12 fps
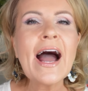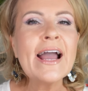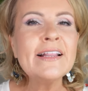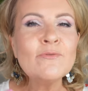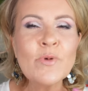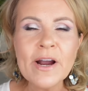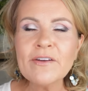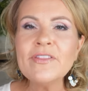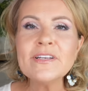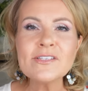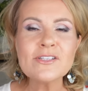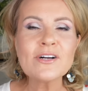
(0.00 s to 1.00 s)
I wear
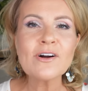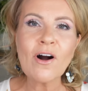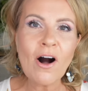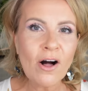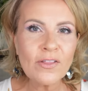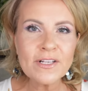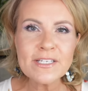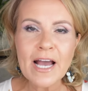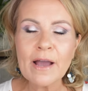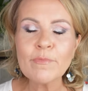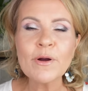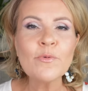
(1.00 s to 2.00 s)
this look all the
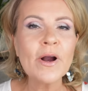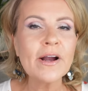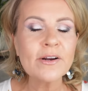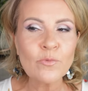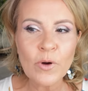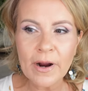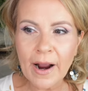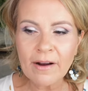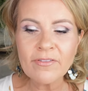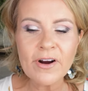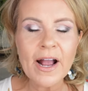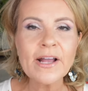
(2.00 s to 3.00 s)
time. I wear it
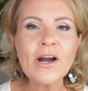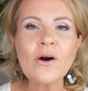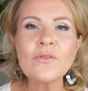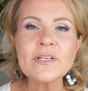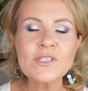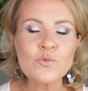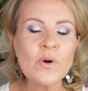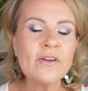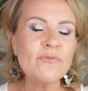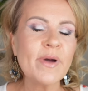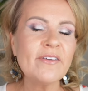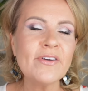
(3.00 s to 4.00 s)
wherever I go. That's one
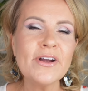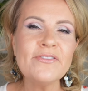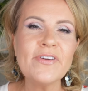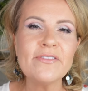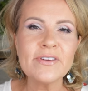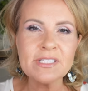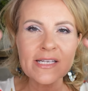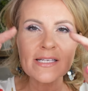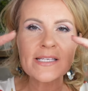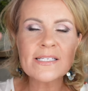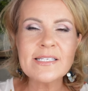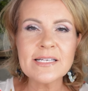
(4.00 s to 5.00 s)
of my very favorites
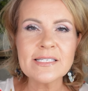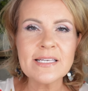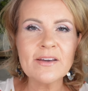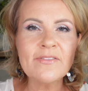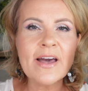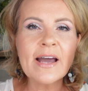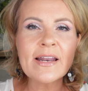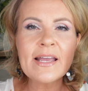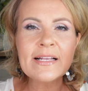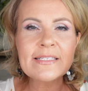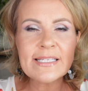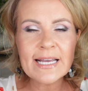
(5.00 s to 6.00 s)
because it does give that
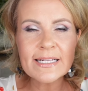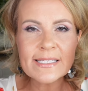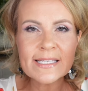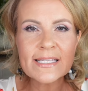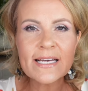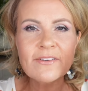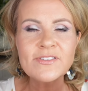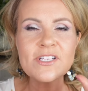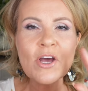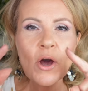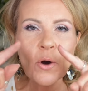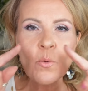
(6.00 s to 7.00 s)
intense lift
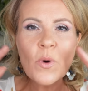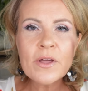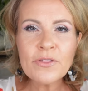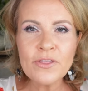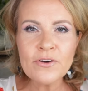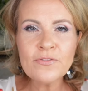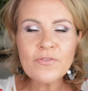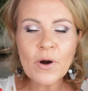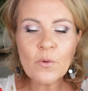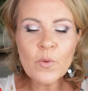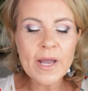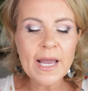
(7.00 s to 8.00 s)
with the
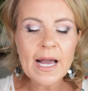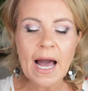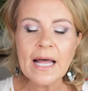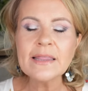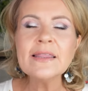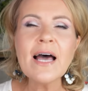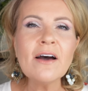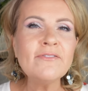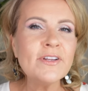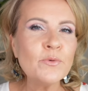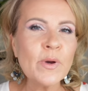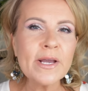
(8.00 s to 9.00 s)
faux wing. I
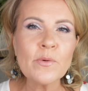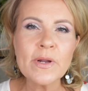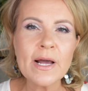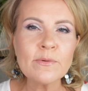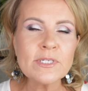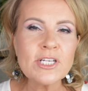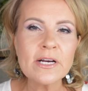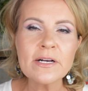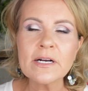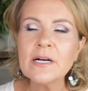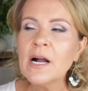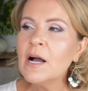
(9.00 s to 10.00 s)
loved a wing when I was
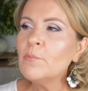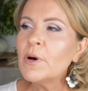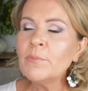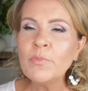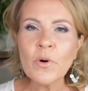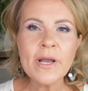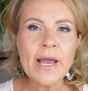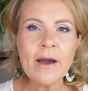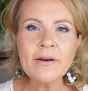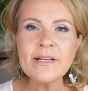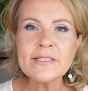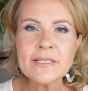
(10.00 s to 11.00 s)
younger, but boy
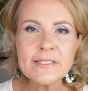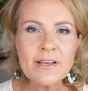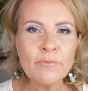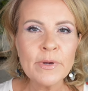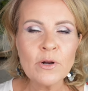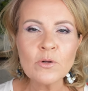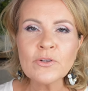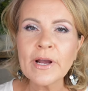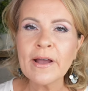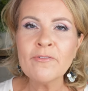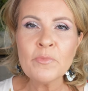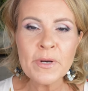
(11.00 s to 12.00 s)
howdy, since I've been older, I
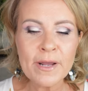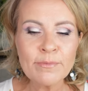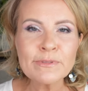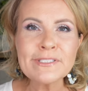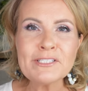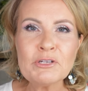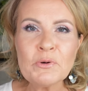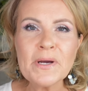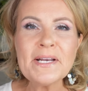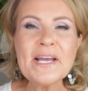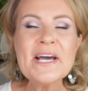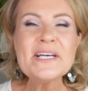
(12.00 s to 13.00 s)
haven't been able to do
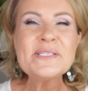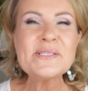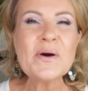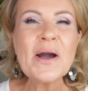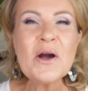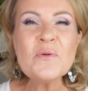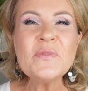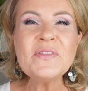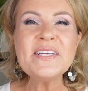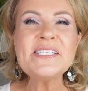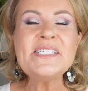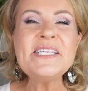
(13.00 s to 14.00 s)
it. So I hope that
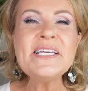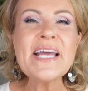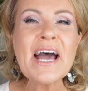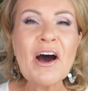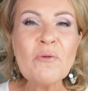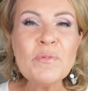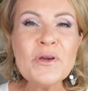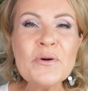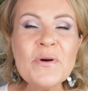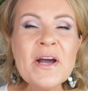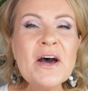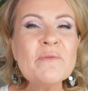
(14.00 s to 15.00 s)
this did help
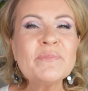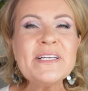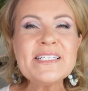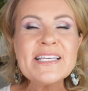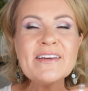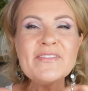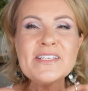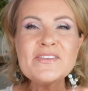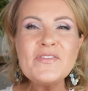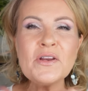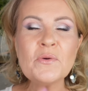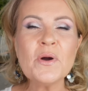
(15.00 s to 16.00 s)
you. Please give this
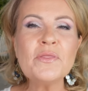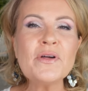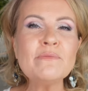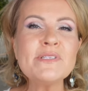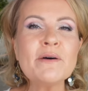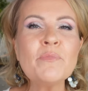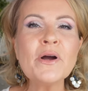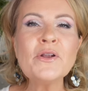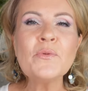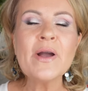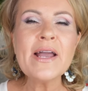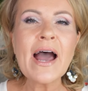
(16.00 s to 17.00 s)
video a thumbs up on
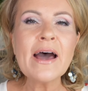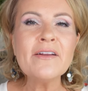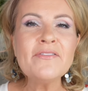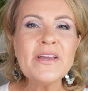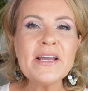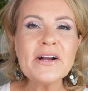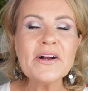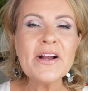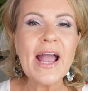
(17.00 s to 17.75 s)
your way out of here.